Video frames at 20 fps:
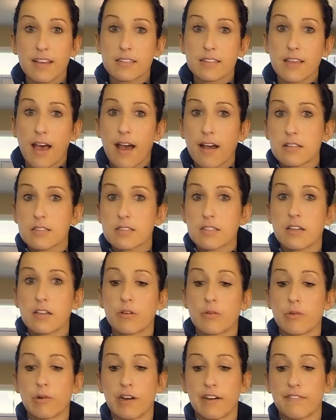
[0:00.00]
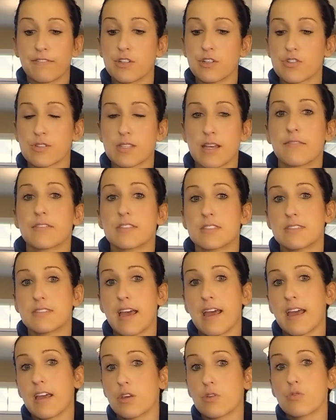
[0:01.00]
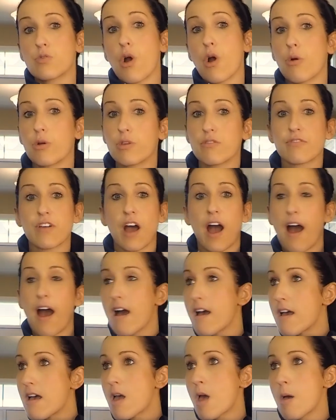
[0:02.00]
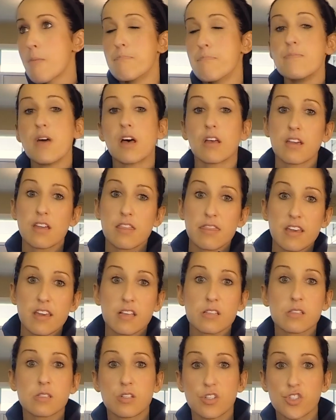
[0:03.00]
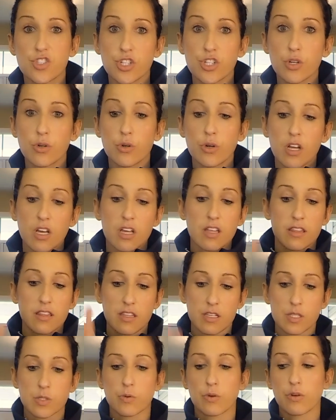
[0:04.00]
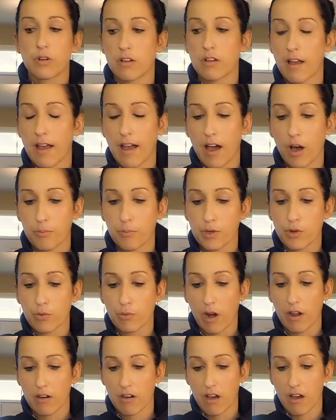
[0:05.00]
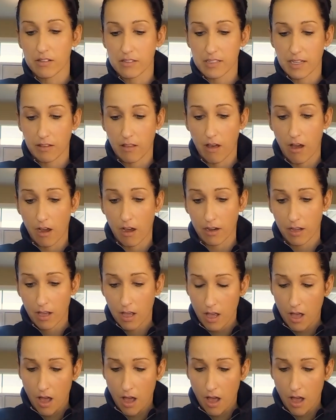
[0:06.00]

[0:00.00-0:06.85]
It's excellent. Or if you just have a day, you know you've got a million things to do, this will help you run all day long.